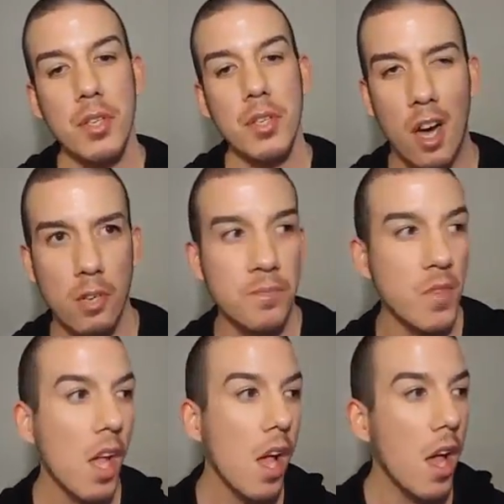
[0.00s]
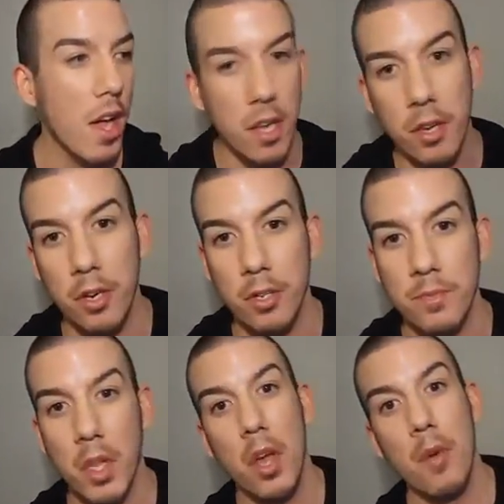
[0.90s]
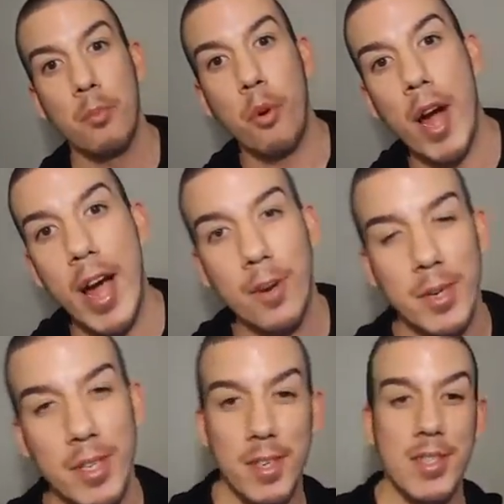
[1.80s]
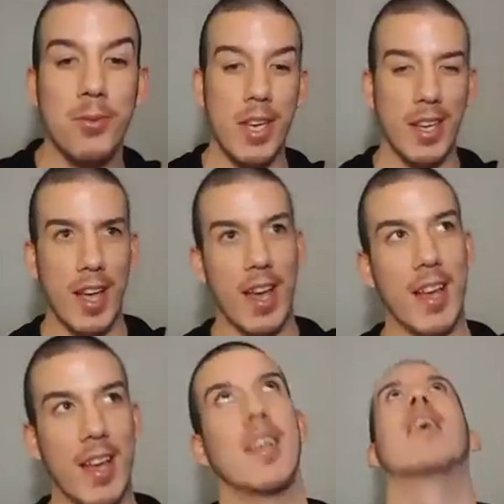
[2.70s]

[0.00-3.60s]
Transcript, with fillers: So, anywho, Pride was this weekend.